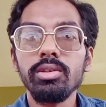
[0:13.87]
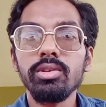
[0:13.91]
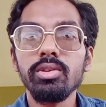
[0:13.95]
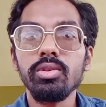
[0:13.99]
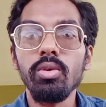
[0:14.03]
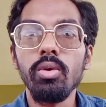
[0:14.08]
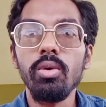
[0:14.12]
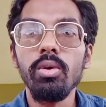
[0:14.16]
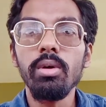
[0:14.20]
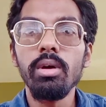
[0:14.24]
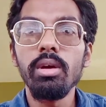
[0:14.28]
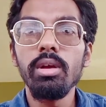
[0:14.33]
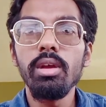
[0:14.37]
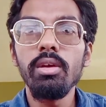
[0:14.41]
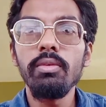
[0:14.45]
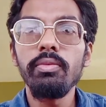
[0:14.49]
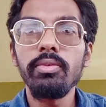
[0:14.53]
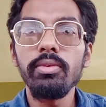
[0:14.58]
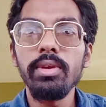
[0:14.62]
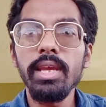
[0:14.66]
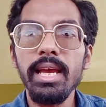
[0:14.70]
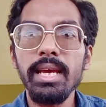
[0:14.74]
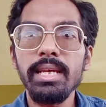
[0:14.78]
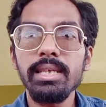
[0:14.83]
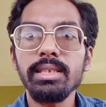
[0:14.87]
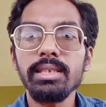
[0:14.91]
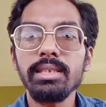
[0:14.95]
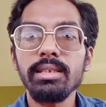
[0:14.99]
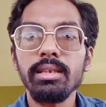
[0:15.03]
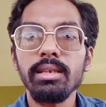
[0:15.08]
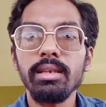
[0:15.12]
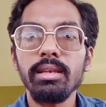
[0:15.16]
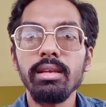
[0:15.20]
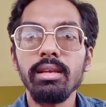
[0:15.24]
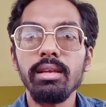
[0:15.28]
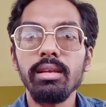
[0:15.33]
So if
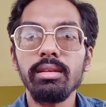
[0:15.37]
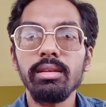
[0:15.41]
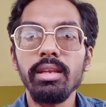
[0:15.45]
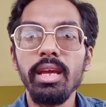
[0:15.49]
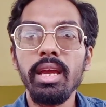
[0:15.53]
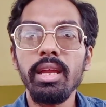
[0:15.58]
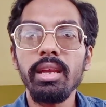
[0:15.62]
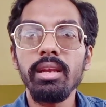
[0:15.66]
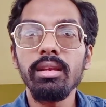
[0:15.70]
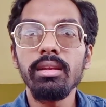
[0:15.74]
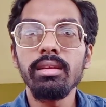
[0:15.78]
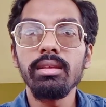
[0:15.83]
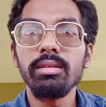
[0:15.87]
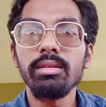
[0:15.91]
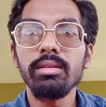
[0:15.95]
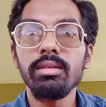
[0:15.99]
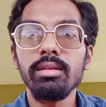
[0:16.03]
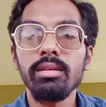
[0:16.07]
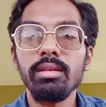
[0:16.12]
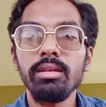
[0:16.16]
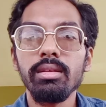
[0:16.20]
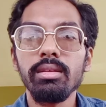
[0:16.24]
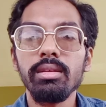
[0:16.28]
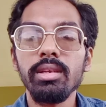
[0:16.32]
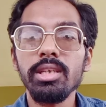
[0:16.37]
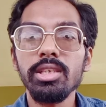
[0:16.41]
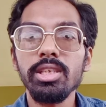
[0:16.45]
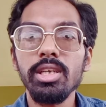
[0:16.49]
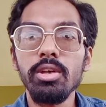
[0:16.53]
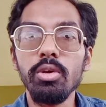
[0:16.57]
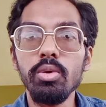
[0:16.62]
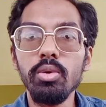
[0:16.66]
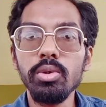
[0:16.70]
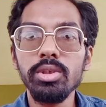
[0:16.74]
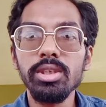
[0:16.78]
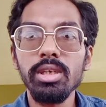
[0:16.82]
yes, then there's
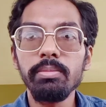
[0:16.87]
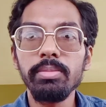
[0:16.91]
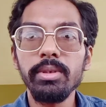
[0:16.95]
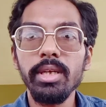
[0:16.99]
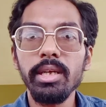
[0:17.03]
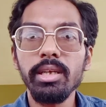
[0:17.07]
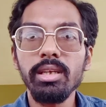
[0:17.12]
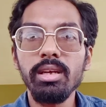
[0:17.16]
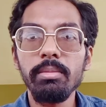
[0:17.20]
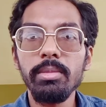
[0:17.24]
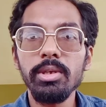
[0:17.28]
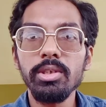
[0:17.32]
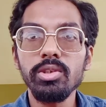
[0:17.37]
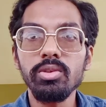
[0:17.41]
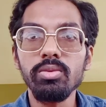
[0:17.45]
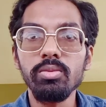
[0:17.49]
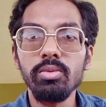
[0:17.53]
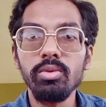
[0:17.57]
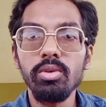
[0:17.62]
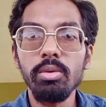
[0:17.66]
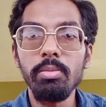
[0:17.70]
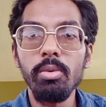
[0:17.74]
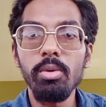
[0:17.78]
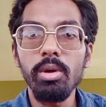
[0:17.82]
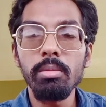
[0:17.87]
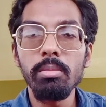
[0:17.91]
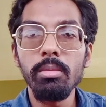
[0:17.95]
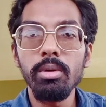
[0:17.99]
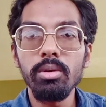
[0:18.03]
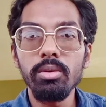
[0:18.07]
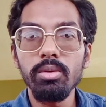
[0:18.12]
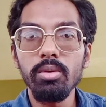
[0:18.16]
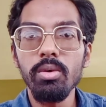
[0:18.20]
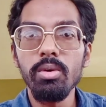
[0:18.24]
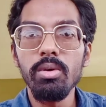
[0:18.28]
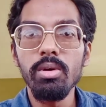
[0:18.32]
a huge update coming soon to
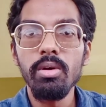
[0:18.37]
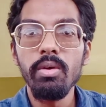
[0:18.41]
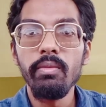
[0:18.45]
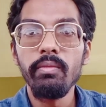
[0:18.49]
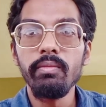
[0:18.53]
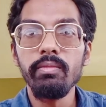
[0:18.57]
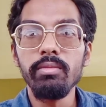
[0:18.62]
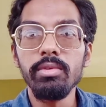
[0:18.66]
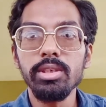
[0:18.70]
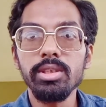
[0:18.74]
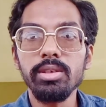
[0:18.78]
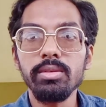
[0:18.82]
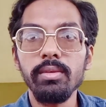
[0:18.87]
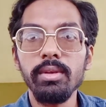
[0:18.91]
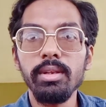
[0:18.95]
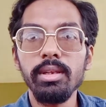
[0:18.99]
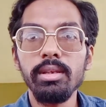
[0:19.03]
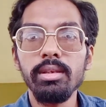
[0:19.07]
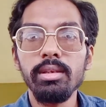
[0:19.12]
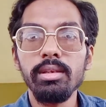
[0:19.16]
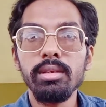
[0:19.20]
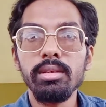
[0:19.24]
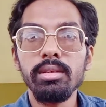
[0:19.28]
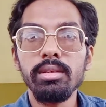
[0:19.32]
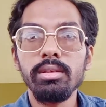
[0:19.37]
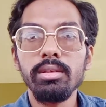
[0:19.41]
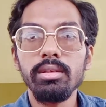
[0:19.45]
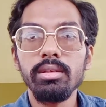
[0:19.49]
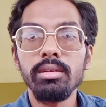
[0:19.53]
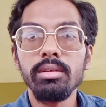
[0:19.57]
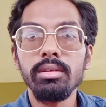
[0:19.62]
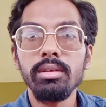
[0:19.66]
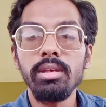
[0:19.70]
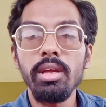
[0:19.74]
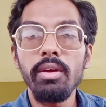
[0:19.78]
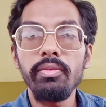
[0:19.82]
Pokemon Go, which will
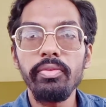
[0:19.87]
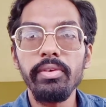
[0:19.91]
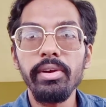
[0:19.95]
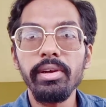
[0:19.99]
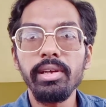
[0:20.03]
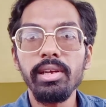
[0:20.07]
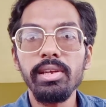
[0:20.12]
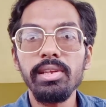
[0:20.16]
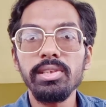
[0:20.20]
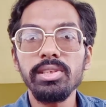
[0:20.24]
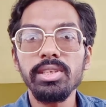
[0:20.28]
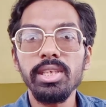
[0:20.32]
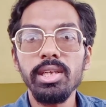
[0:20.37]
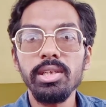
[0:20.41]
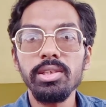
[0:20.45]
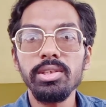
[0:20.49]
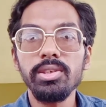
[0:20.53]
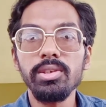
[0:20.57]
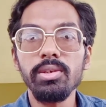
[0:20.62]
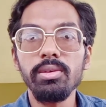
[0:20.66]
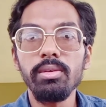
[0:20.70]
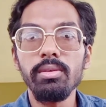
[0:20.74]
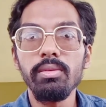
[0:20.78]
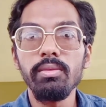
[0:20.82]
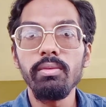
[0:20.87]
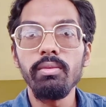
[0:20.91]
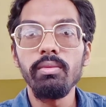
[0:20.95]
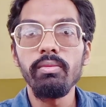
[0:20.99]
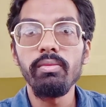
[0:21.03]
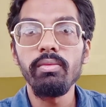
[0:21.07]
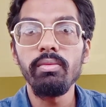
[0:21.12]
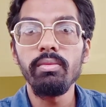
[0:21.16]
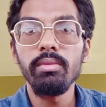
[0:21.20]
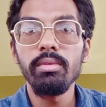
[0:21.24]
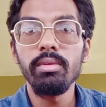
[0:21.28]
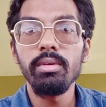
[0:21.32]
definitely change your
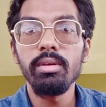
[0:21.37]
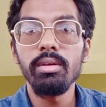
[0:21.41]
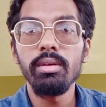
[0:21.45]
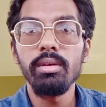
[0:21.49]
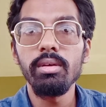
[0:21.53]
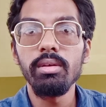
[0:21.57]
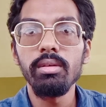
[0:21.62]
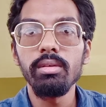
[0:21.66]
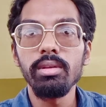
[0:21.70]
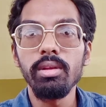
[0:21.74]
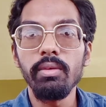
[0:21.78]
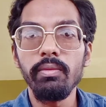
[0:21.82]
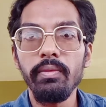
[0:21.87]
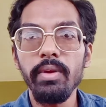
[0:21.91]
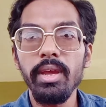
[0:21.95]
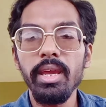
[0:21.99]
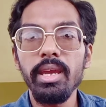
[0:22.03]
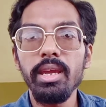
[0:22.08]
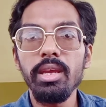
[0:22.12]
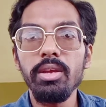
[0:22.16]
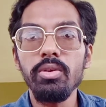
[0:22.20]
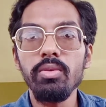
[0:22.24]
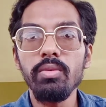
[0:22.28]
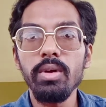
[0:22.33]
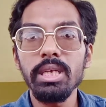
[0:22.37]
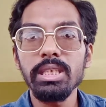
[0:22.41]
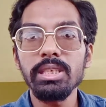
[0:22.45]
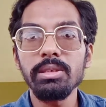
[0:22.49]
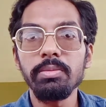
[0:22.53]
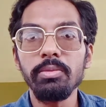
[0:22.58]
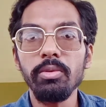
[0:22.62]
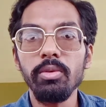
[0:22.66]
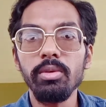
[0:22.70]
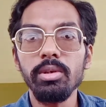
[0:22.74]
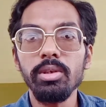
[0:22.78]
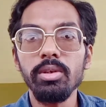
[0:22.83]
the way you
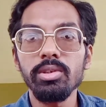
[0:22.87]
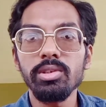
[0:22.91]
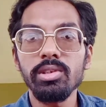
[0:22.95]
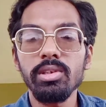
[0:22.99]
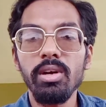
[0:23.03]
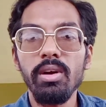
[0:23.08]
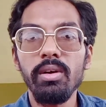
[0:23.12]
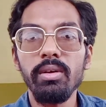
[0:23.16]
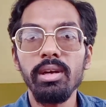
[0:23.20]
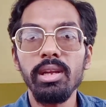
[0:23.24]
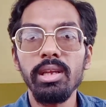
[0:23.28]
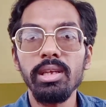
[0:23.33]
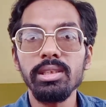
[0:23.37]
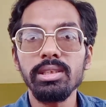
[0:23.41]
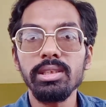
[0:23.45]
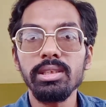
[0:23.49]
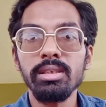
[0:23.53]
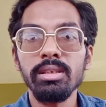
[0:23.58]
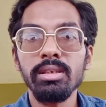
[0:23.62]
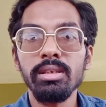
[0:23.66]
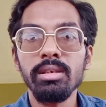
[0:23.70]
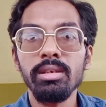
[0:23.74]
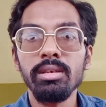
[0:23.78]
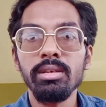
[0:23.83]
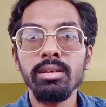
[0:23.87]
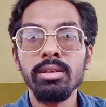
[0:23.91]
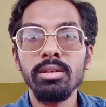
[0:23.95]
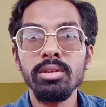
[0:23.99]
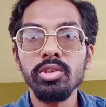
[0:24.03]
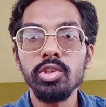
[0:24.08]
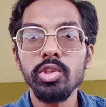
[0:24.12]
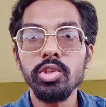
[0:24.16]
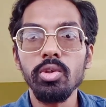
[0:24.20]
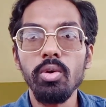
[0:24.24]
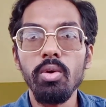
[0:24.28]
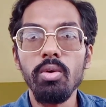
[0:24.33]
explore your surroundings.
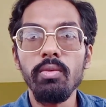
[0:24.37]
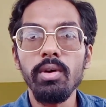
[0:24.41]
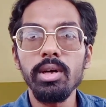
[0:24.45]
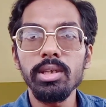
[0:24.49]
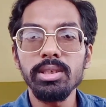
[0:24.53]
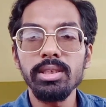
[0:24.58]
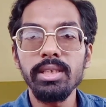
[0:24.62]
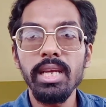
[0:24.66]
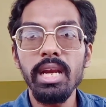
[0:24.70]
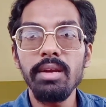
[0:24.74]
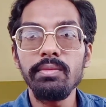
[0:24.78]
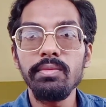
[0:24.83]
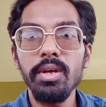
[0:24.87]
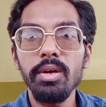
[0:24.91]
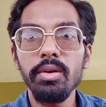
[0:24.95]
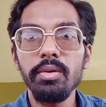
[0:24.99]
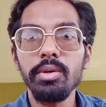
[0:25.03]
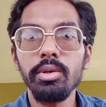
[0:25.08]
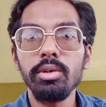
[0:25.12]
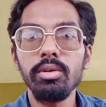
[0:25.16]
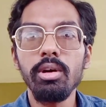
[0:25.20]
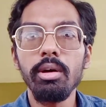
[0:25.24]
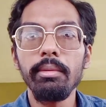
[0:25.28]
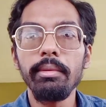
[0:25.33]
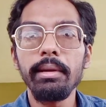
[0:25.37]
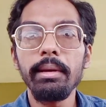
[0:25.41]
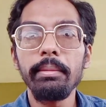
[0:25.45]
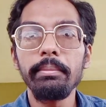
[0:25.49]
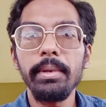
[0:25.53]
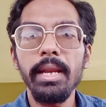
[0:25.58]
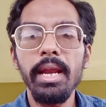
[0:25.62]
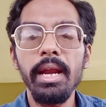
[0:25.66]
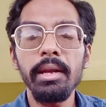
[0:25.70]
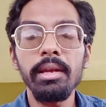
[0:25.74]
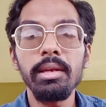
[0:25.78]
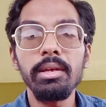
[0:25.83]
So what's that? We are going to cover
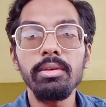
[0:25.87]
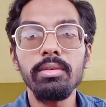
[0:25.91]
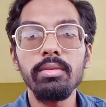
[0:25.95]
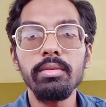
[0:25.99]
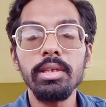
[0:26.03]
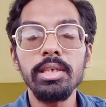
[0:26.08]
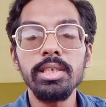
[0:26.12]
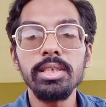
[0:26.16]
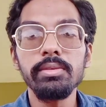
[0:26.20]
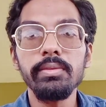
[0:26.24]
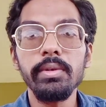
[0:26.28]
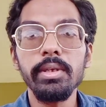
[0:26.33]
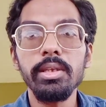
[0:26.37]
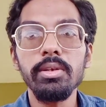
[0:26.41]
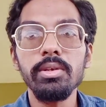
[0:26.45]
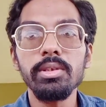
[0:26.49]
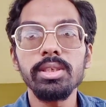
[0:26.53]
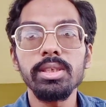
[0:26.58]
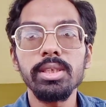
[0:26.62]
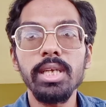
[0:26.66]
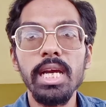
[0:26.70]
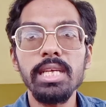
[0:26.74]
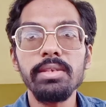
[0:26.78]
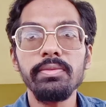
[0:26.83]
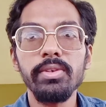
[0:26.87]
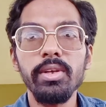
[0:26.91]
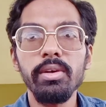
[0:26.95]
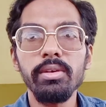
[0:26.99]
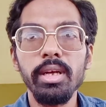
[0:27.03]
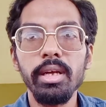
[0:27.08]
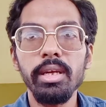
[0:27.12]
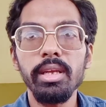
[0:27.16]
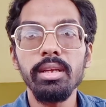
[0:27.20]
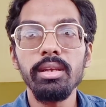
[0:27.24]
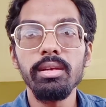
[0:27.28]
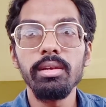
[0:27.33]
up that in today's video. So guys,
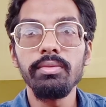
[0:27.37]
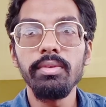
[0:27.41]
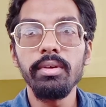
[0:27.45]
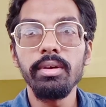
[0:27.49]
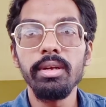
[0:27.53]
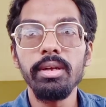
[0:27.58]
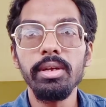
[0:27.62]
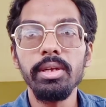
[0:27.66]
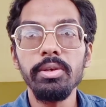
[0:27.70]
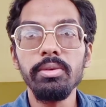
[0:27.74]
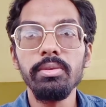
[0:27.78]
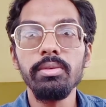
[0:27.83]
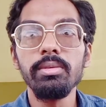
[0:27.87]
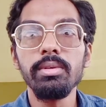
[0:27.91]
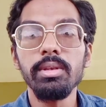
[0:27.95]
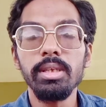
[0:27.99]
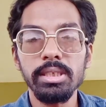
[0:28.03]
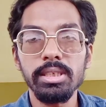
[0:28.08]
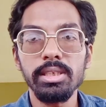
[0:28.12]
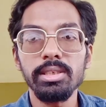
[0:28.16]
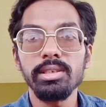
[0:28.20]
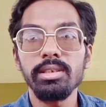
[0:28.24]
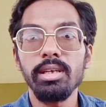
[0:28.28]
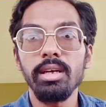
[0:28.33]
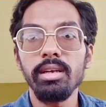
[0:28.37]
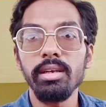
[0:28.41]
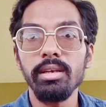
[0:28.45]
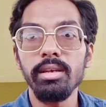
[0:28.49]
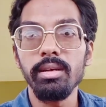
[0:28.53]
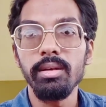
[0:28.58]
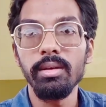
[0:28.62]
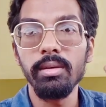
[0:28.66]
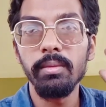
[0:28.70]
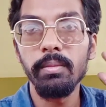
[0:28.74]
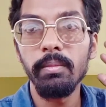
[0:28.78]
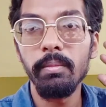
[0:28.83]
without getting any further ado, let's get
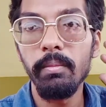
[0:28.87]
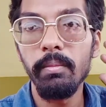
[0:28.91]
started.